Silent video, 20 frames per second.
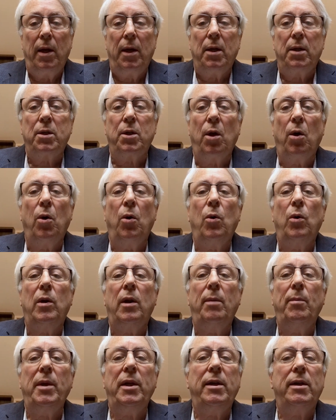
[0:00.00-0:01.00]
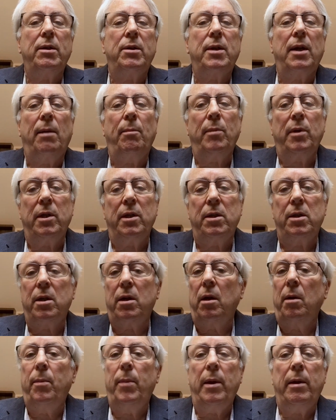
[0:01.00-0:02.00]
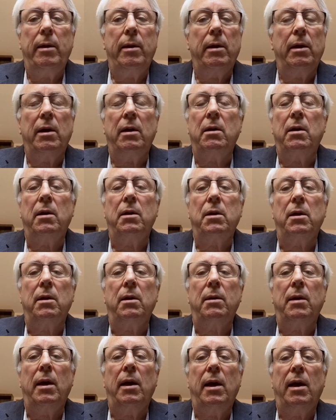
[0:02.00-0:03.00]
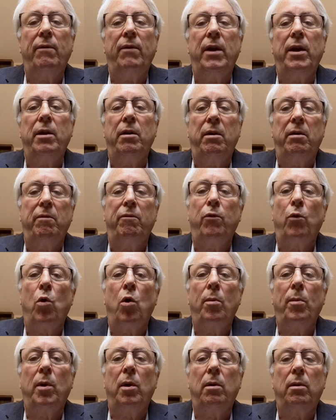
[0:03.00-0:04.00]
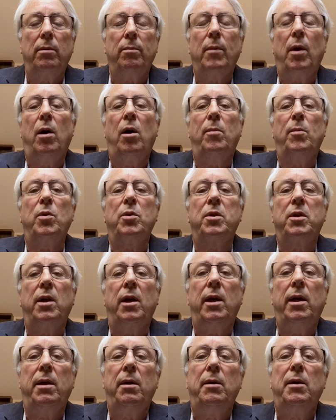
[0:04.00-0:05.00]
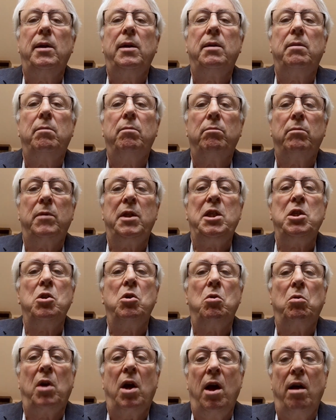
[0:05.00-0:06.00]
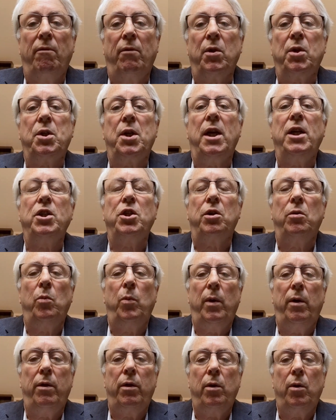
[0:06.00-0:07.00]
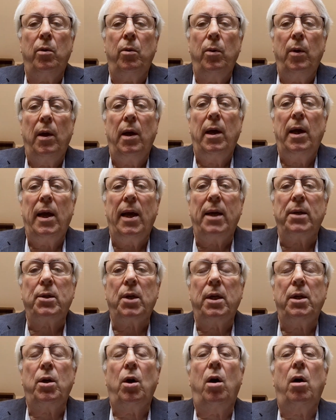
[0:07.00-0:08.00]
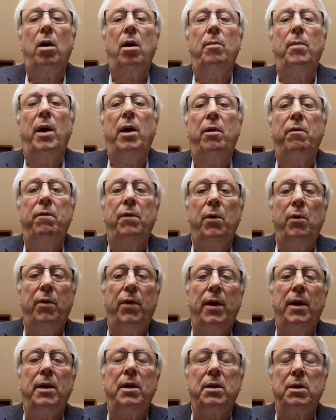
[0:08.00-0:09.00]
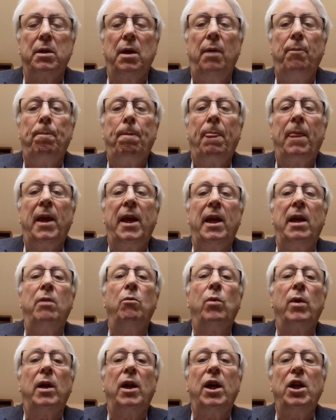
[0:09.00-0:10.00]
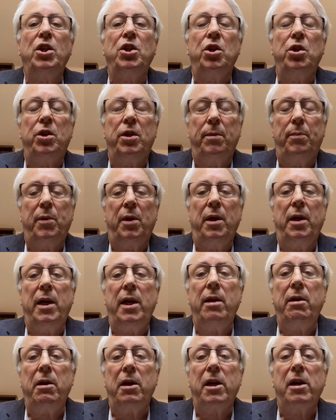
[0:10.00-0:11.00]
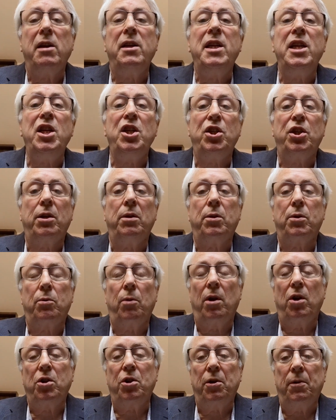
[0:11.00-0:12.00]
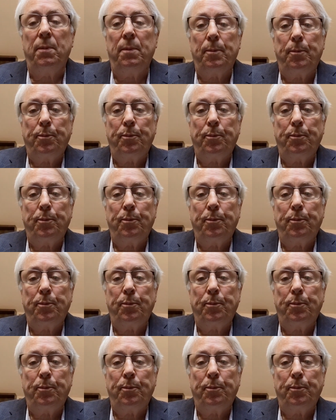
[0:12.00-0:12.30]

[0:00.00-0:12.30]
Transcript: So let me just, I'm just gonna be having an informal, almost a, conversation with you as I talk about a few things in relationship to niche construction.